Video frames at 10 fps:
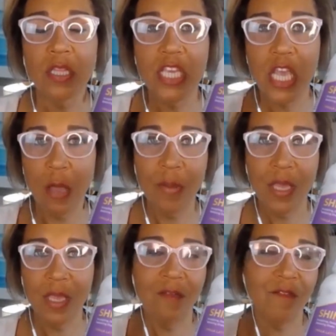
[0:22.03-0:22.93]

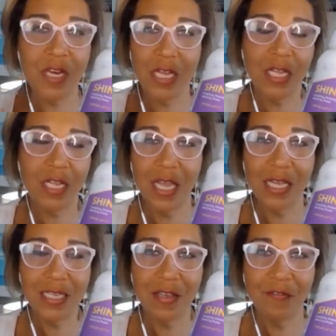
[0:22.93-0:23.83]
Yummy vanilla
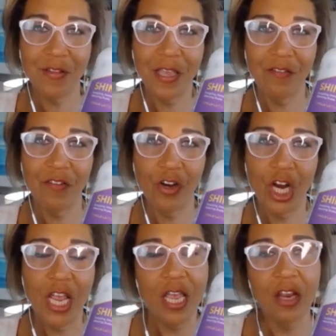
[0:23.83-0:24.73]
latte
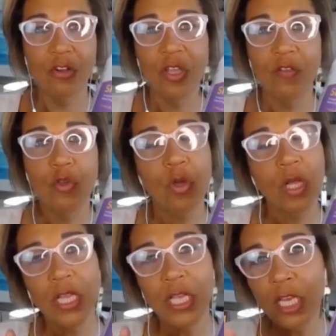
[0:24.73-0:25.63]
flavor. It'll give you
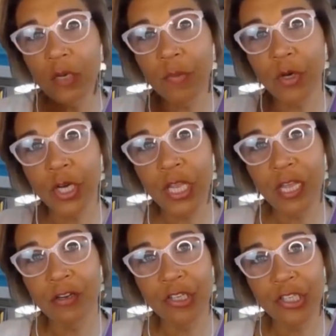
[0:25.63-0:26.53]
clean burning
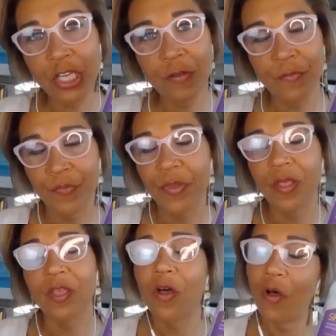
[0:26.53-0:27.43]
energy
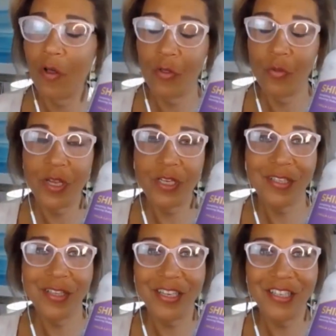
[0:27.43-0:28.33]
all the way
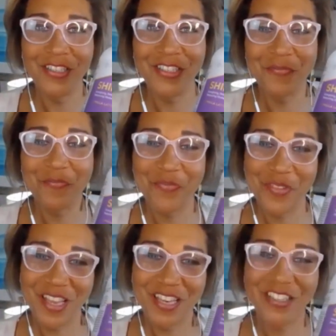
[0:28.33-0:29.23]
to lunch.
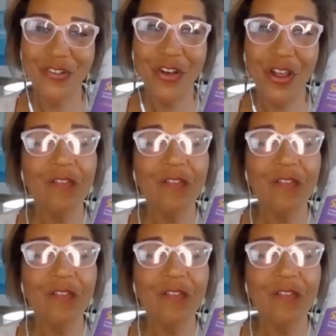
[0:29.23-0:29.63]
Enjoy.